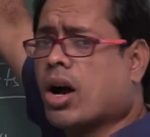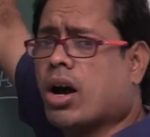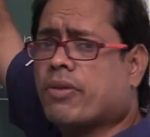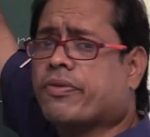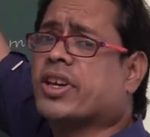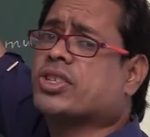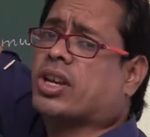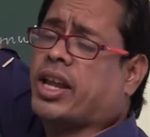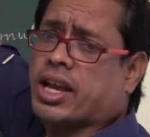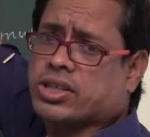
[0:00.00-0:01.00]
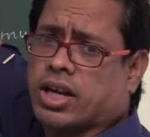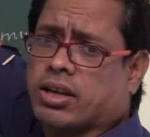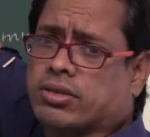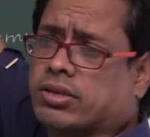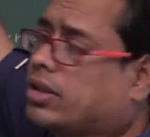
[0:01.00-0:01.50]
of first reaction.
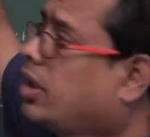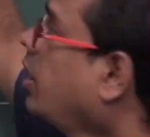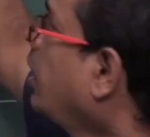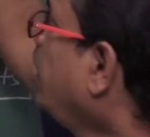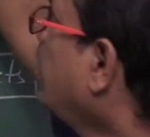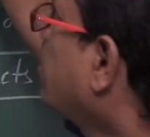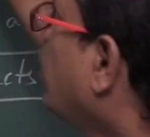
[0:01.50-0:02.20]
Here